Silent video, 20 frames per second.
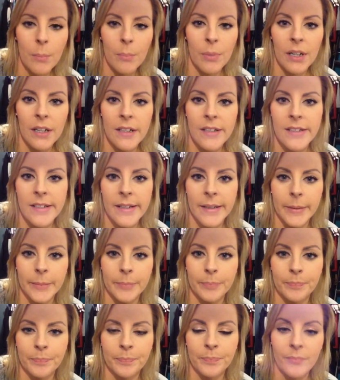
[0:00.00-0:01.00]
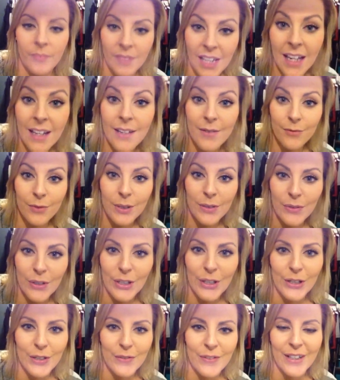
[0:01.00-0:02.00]
But yeah,
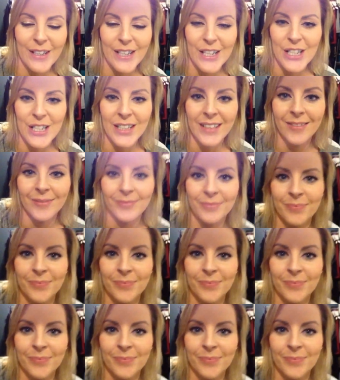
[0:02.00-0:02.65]
really good foundation.